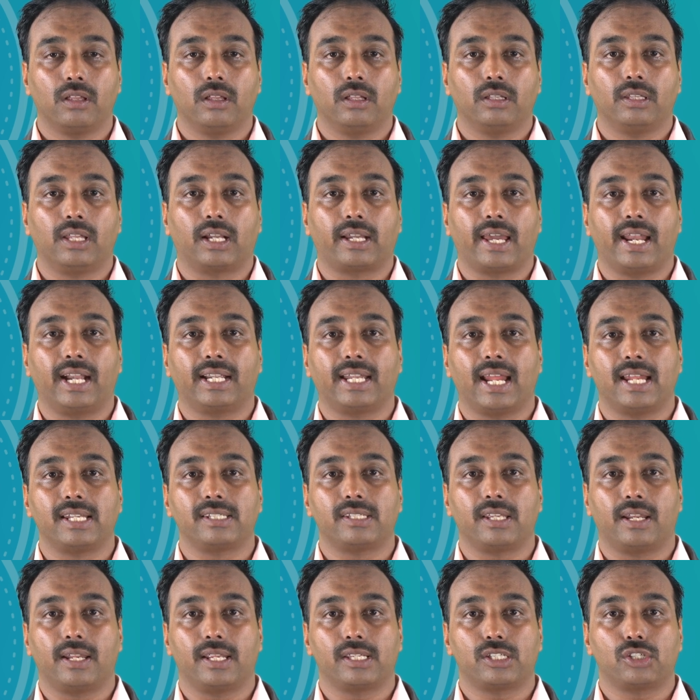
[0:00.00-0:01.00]
The correct
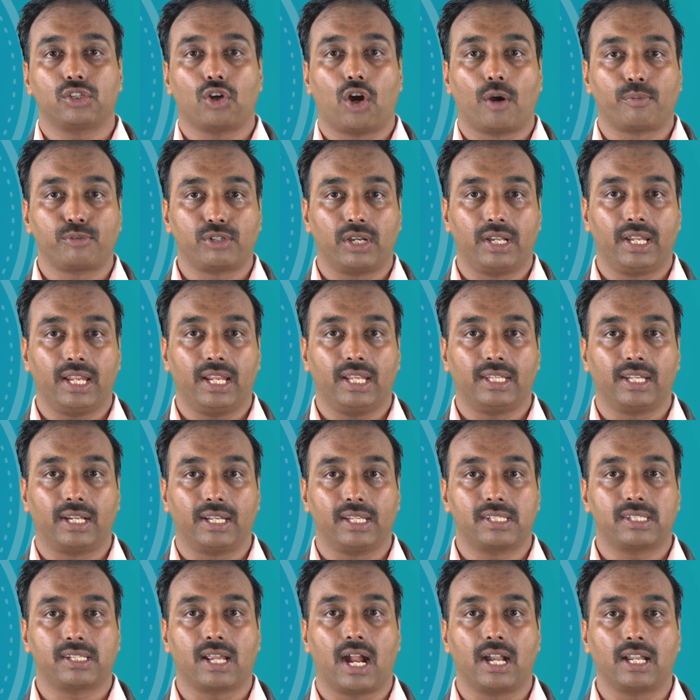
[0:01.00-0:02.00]
answer is option D, that
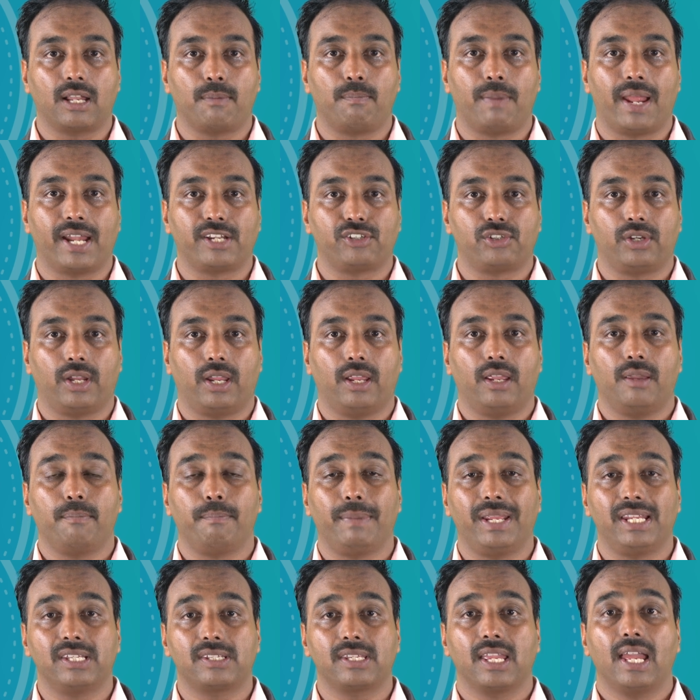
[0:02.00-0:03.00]
is carte blanche
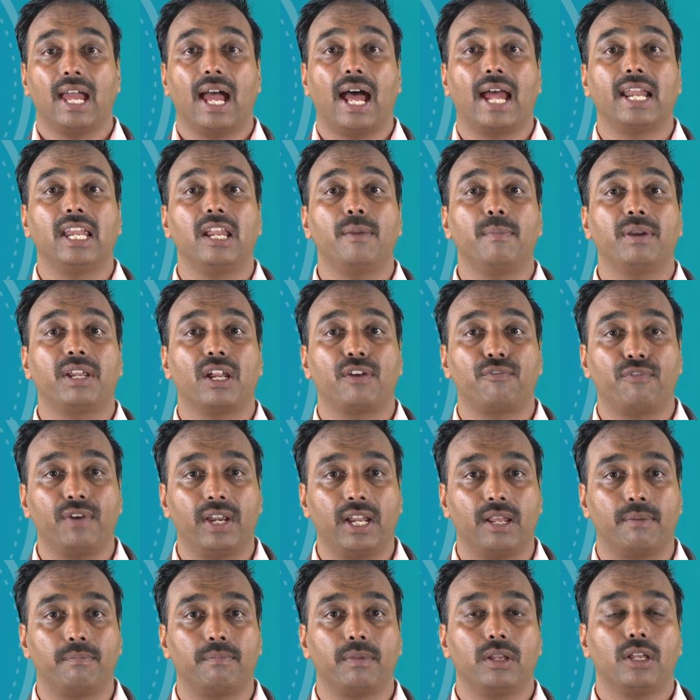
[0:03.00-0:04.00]
means unlimited
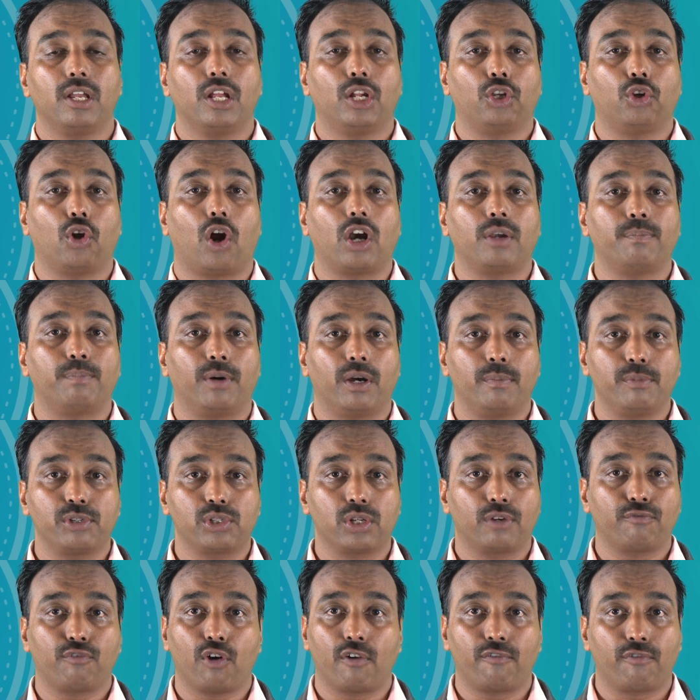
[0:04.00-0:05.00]
freedom, not
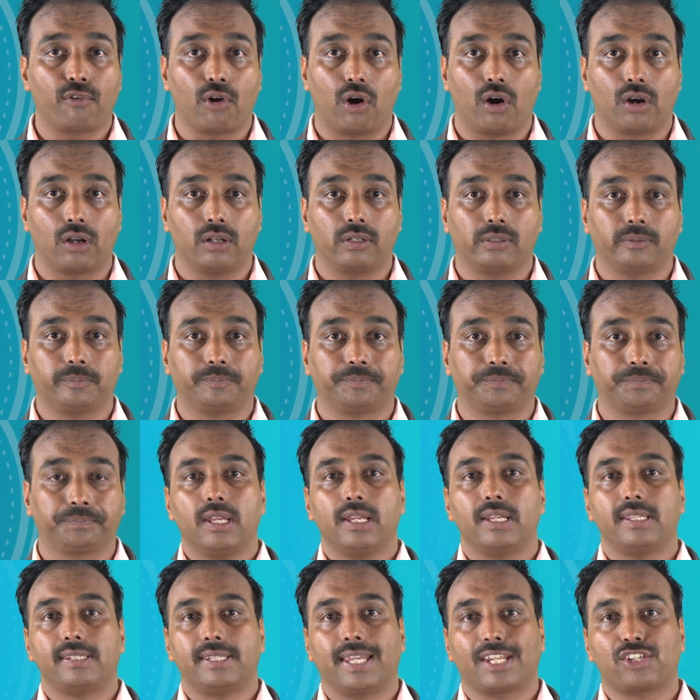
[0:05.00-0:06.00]
permission for fraud.
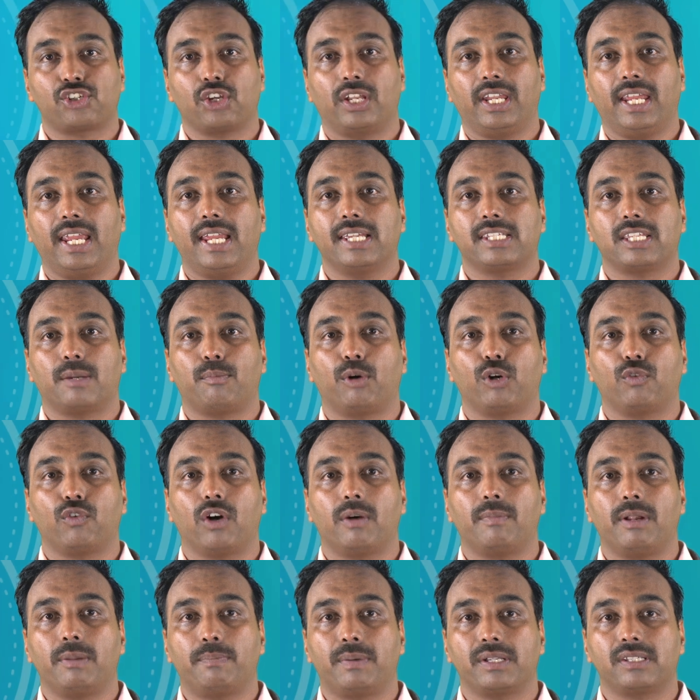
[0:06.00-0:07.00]
Section E is about
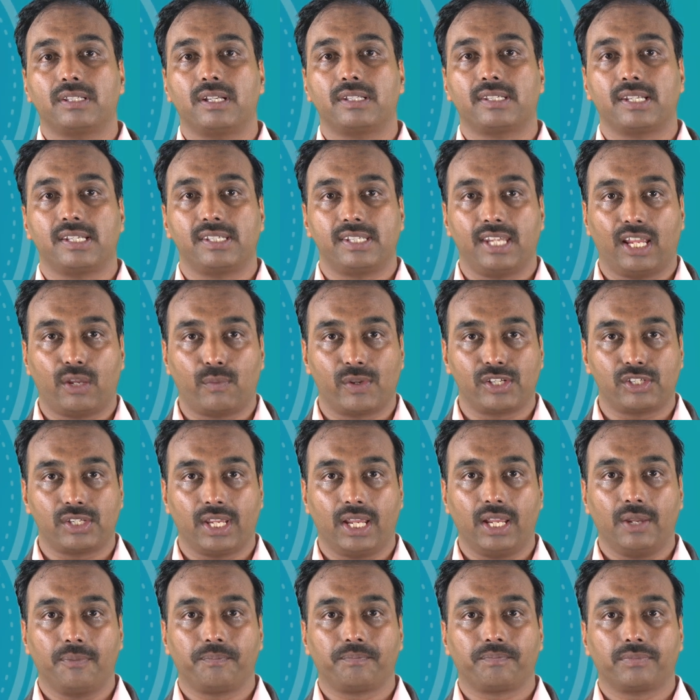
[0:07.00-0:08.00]
verbal puzzles and
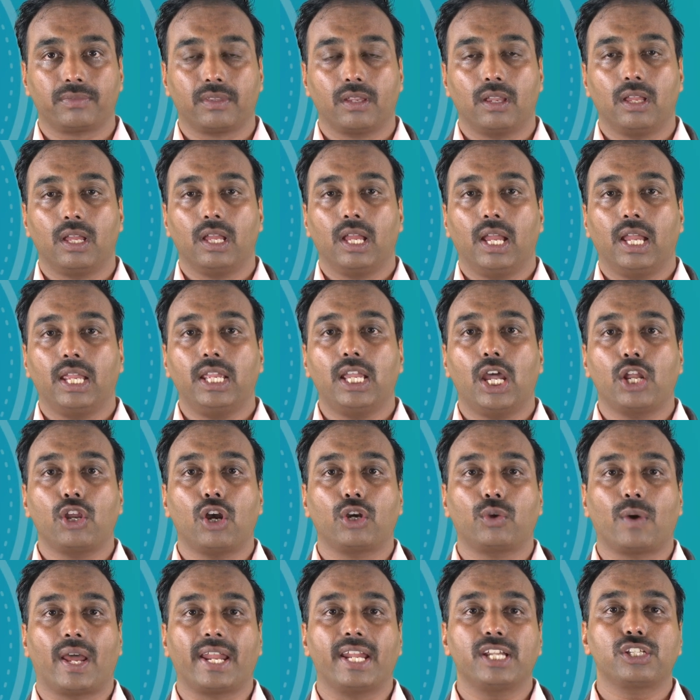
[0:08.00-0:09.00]
sequencing. Here you
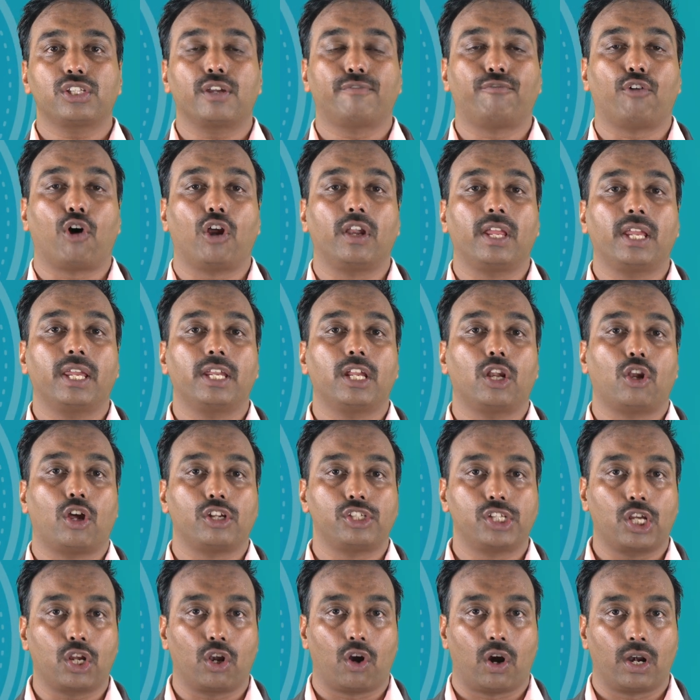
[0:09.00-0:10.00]
have to arrange the following in a
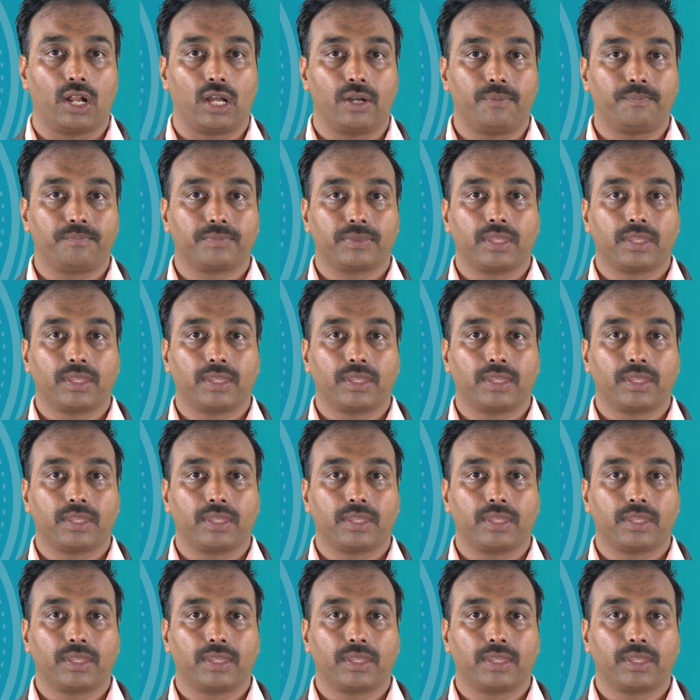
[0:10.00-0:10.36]
logical order.